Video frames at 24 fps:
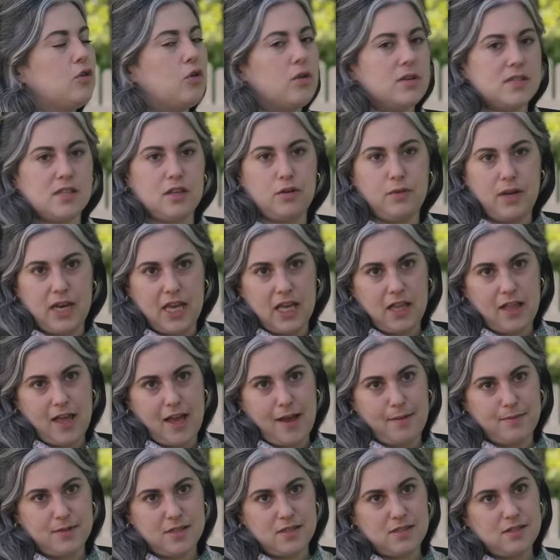of course, linguine
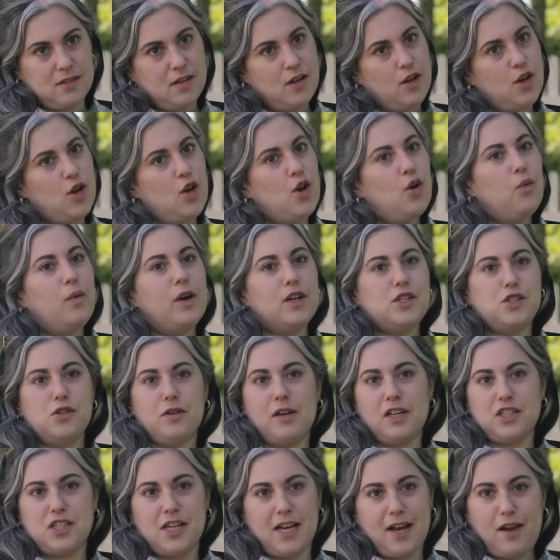clams. Which you
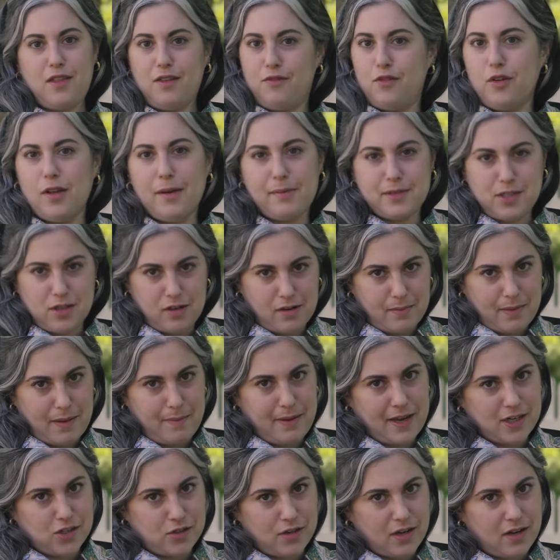can check out the full episode on my
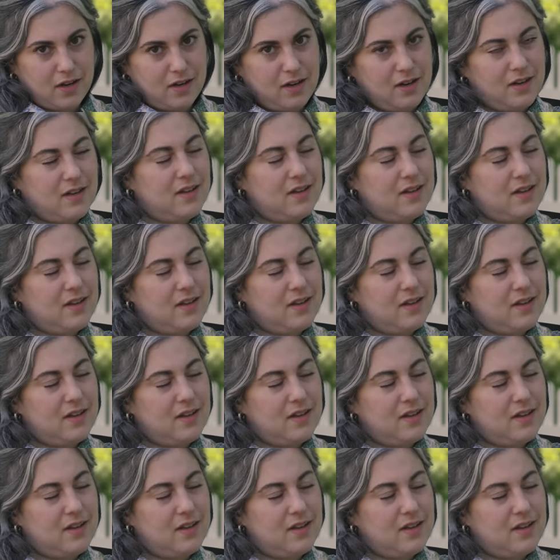Patreon.